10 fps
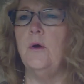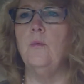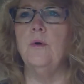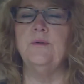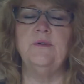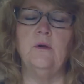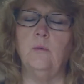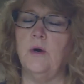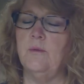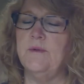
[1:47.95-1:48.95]
So we're
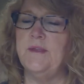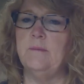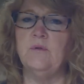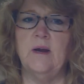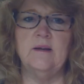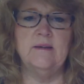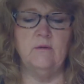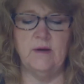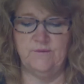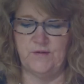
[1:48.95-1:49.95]
still working with them, trying to
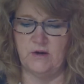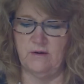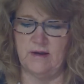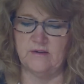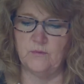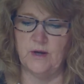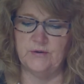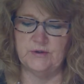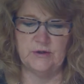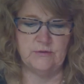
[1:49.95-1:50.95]
see what we can figure out as
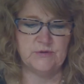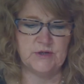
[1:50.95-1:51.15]
well too.